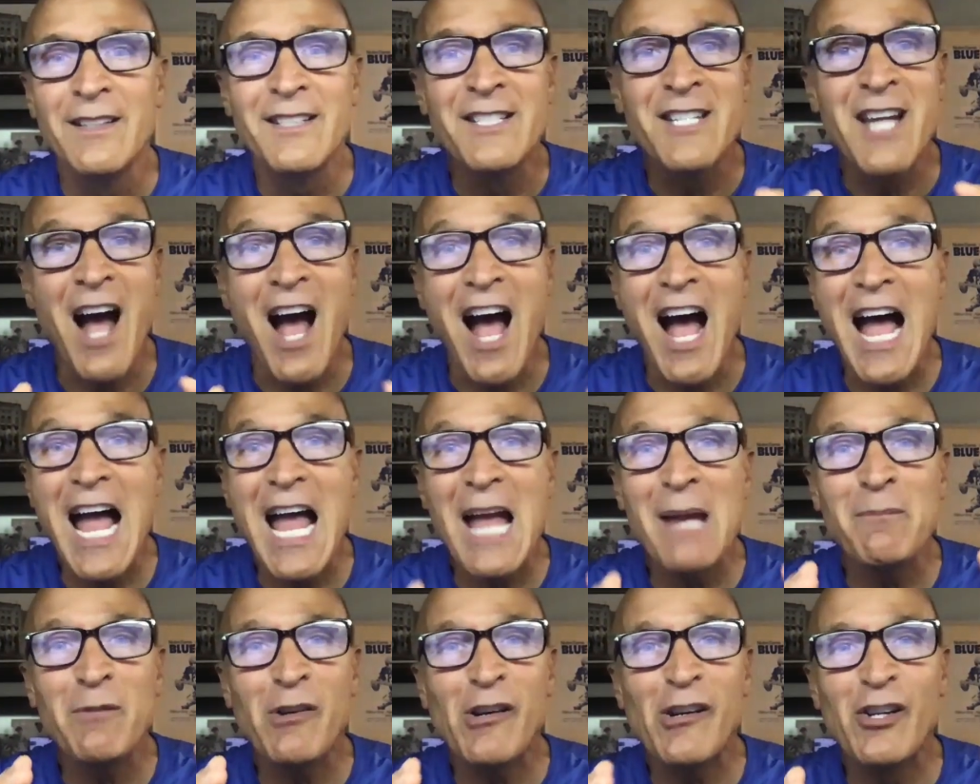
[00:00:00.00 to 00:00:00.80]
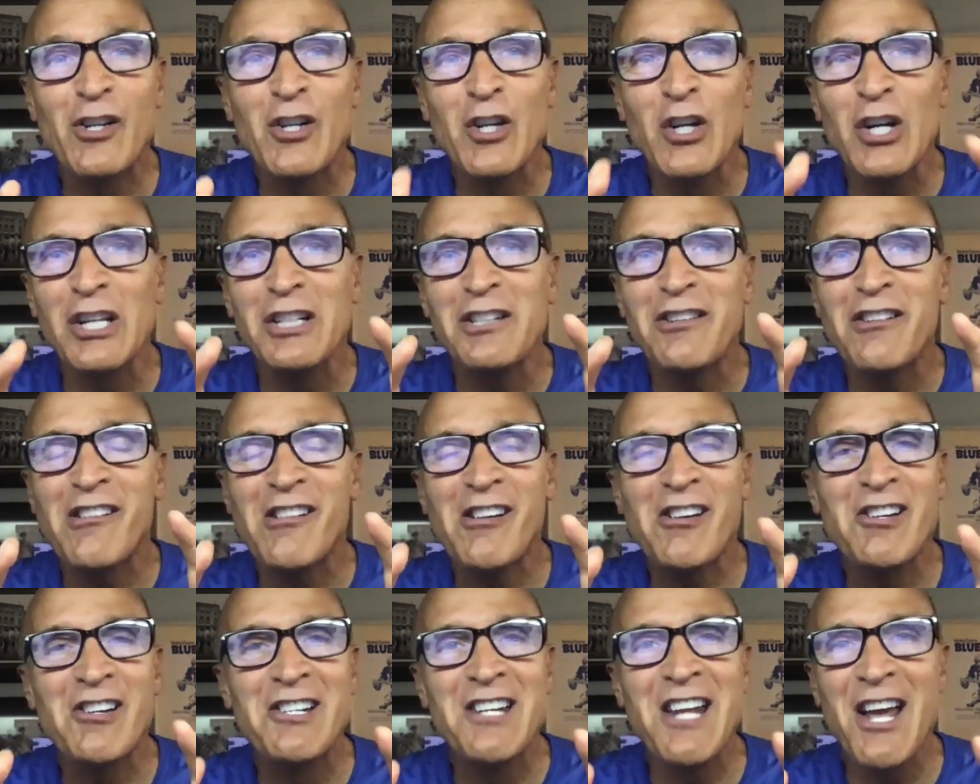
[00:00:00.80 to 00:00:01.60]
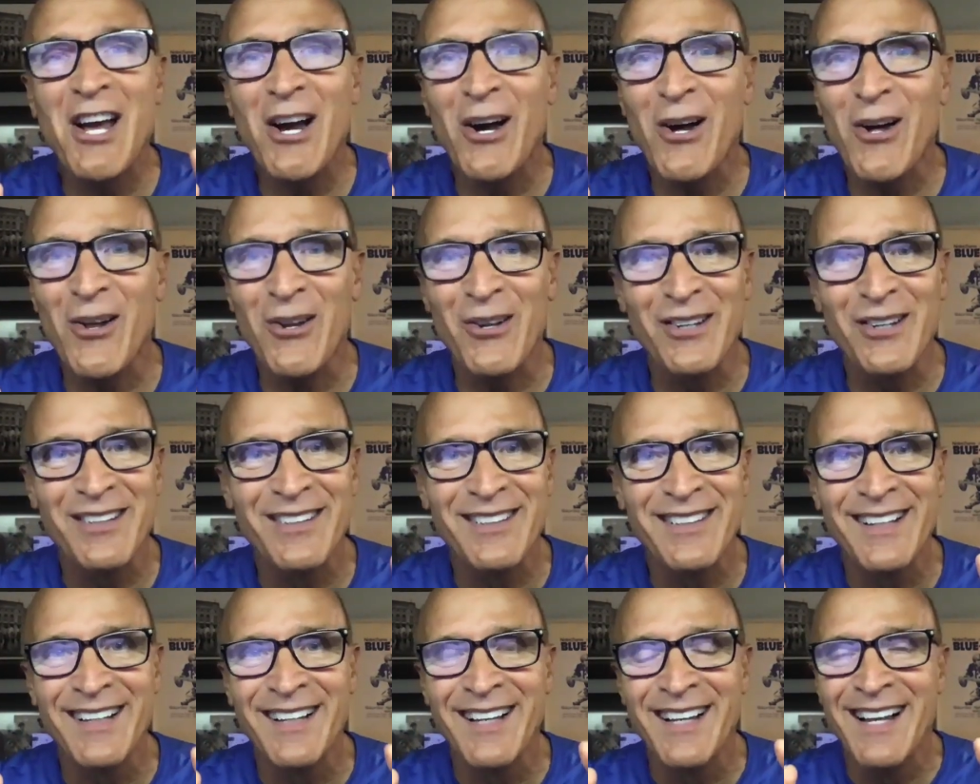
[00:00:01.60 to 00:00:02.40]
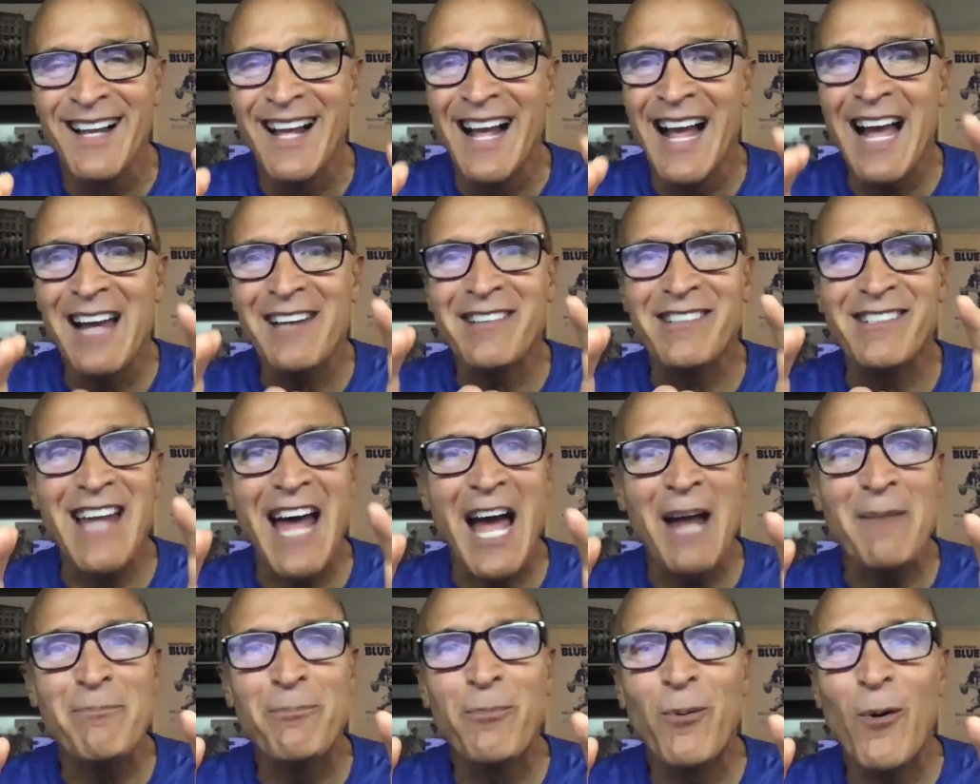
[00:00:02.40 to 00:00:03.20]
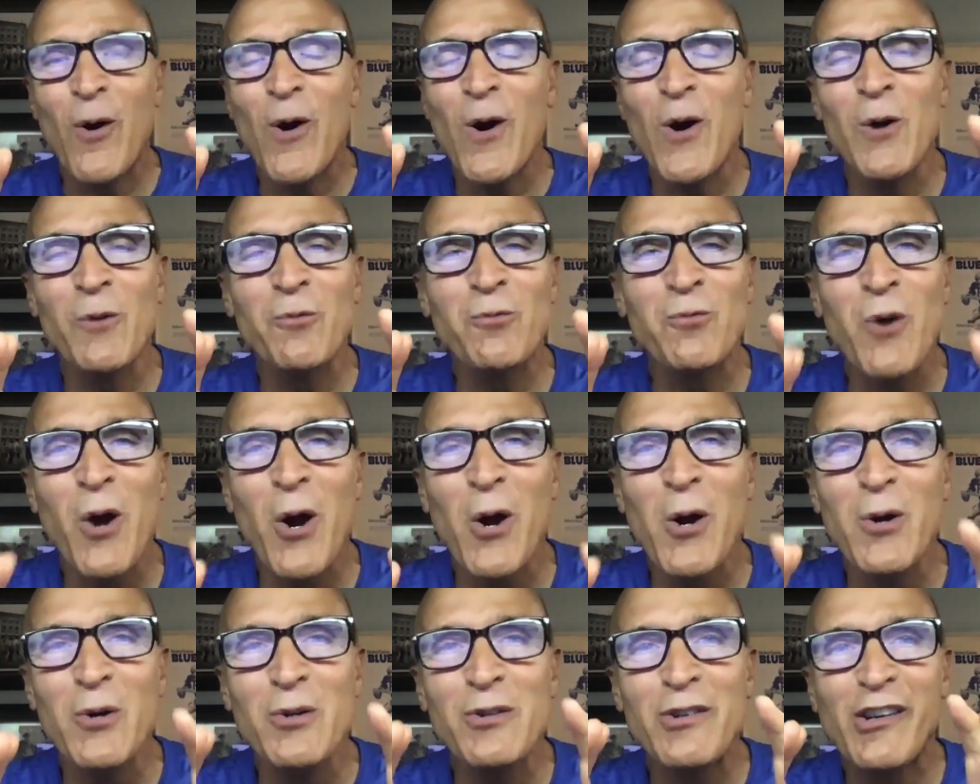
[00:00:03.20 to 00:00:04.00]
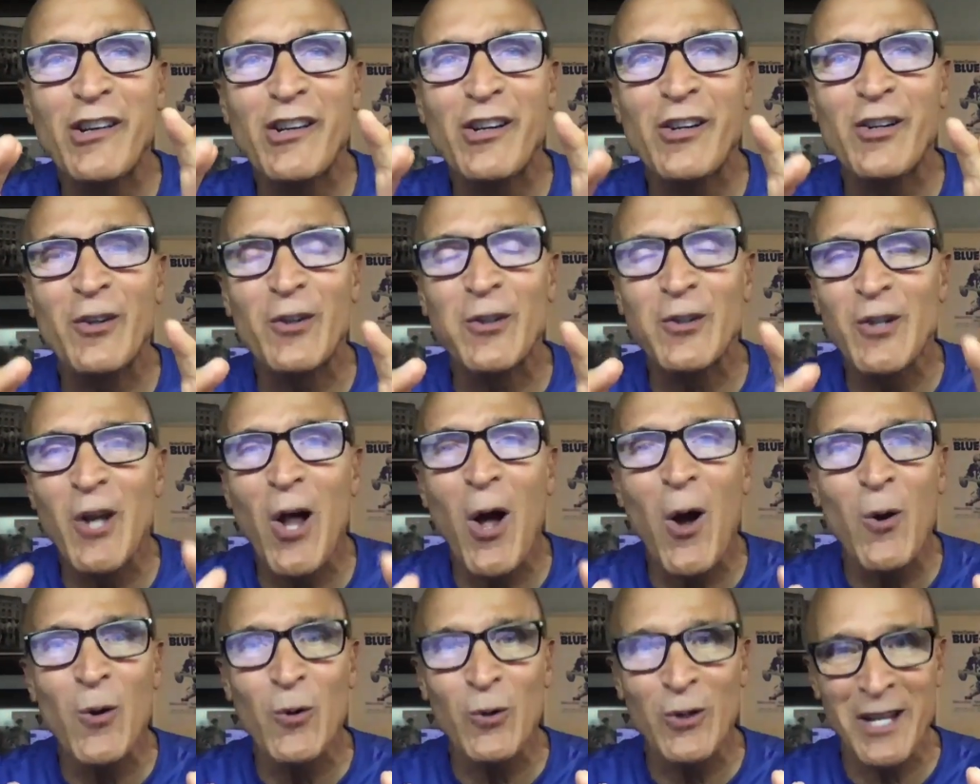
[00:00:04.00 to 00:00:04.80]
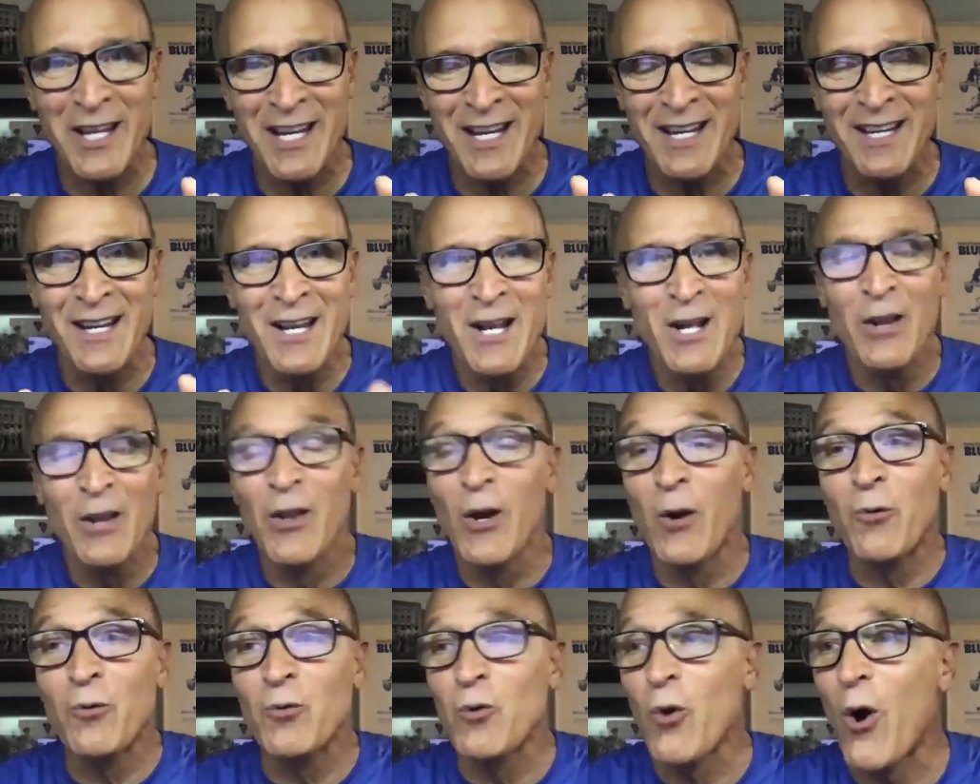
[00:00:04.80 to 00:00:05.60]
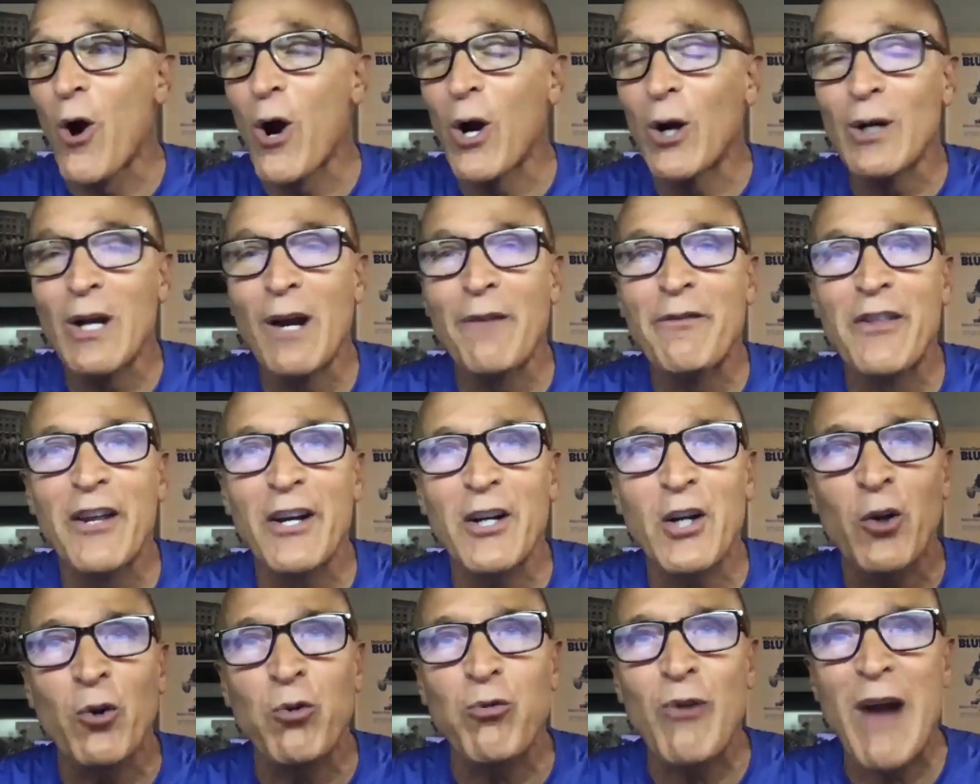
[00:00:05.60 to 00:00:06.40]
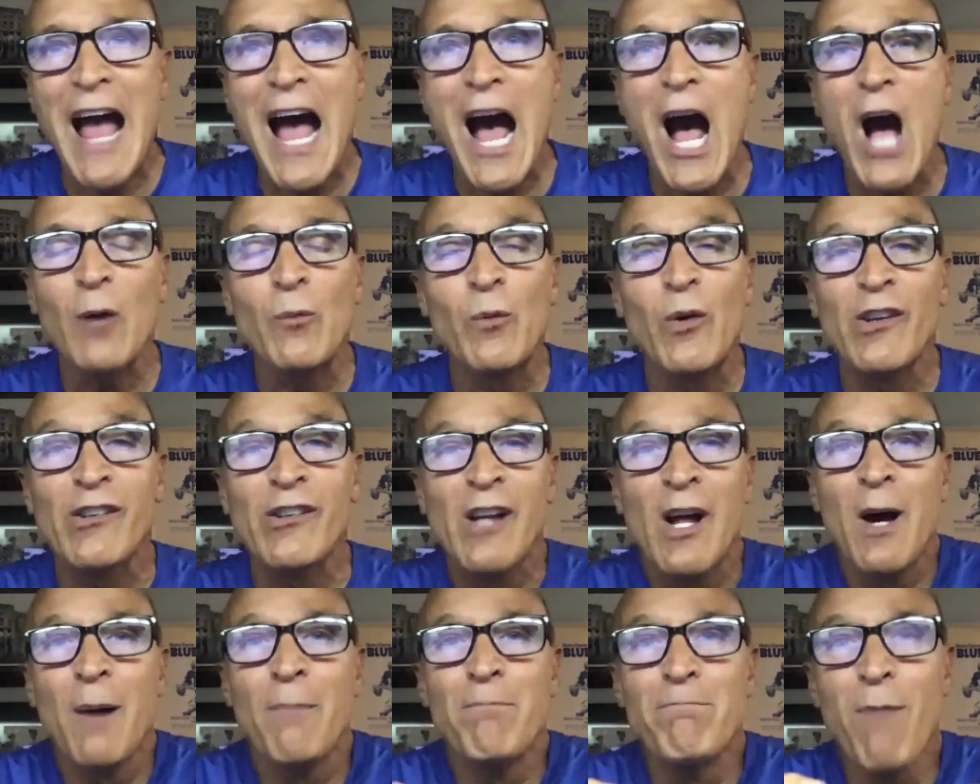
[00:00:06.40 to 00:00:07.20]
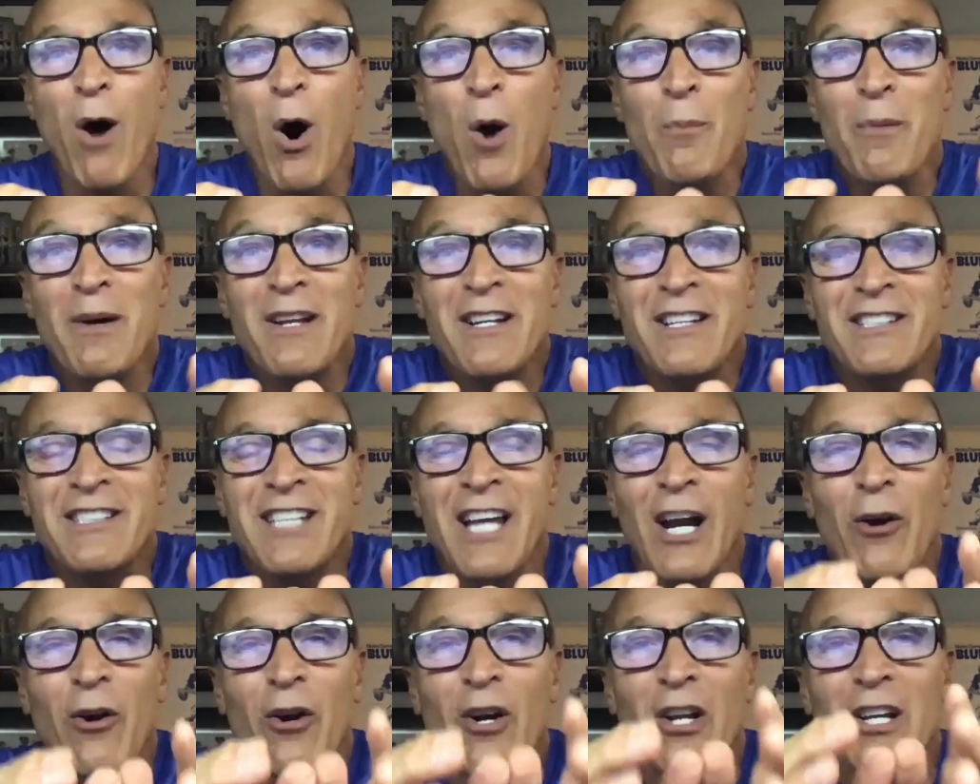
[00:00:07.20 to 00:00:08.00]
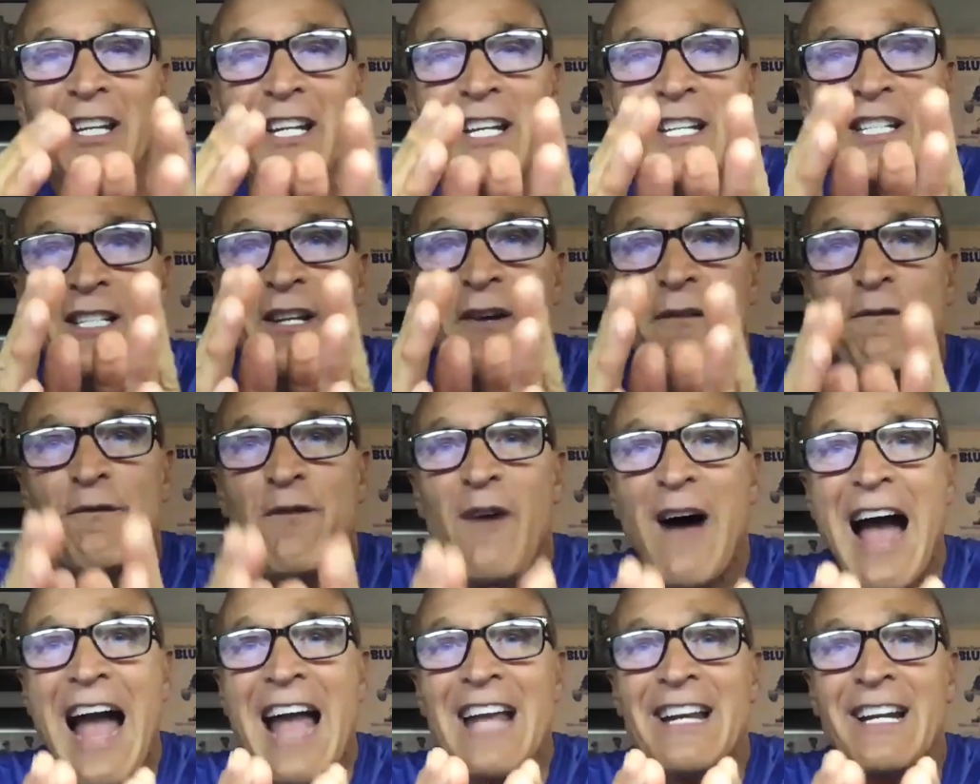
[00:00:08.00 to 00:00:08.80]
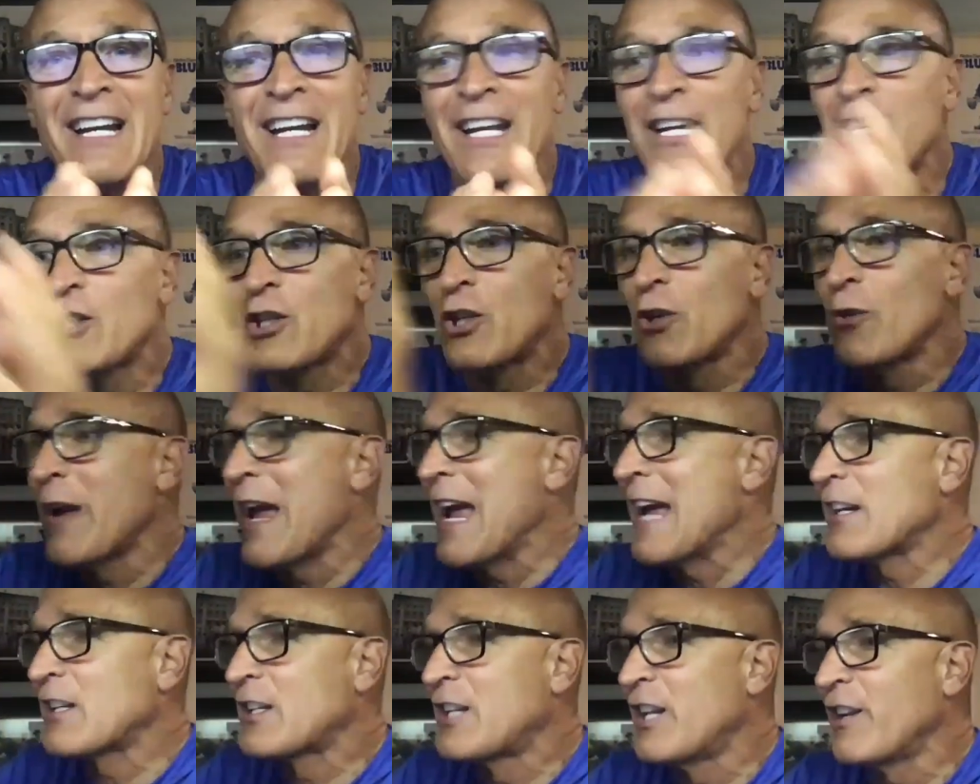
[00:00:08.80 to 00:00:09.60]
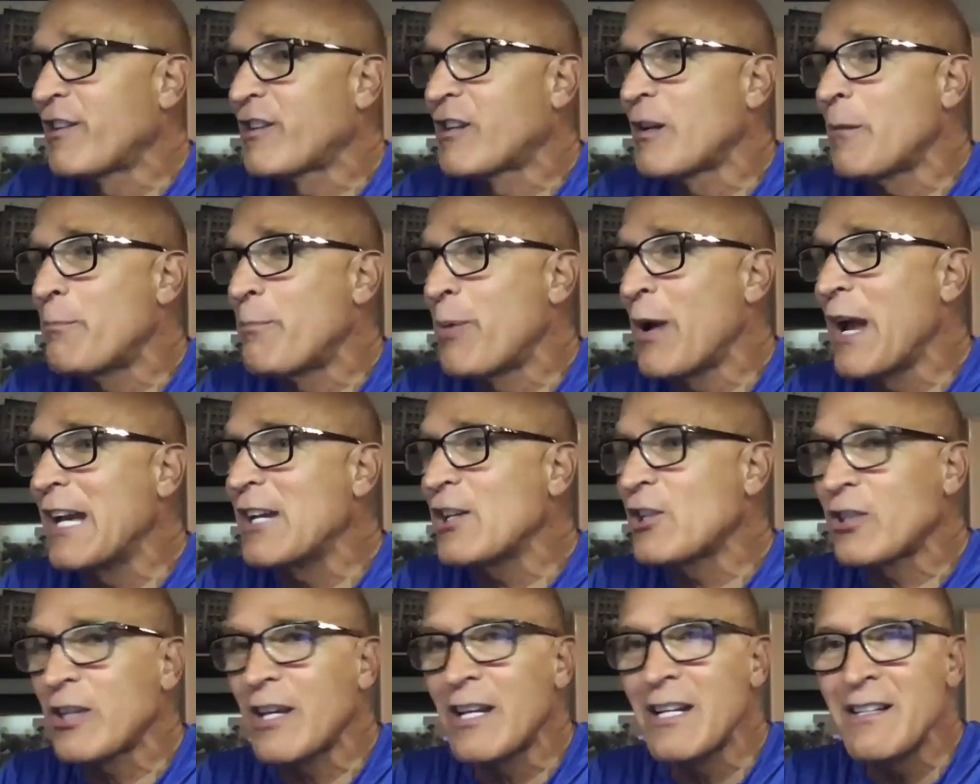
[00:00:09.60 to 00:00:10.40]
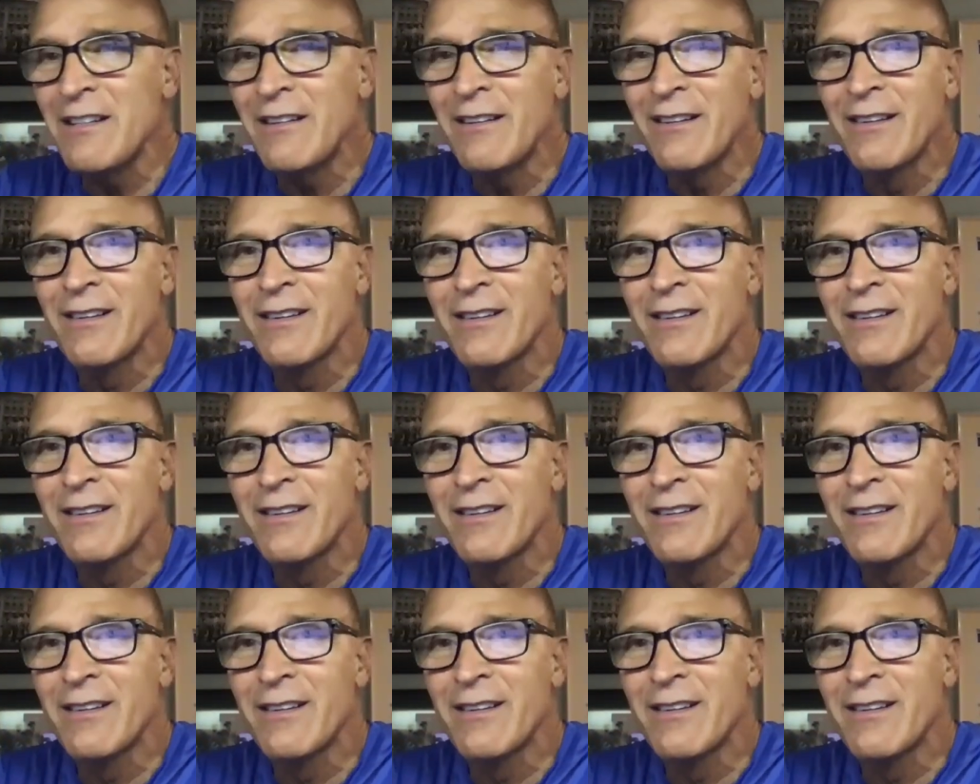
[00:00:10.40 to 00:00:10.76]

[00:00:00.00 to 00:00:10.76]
Time stood still as that ball rose slowly. The roar of the crowd was momentarily divided into anticipation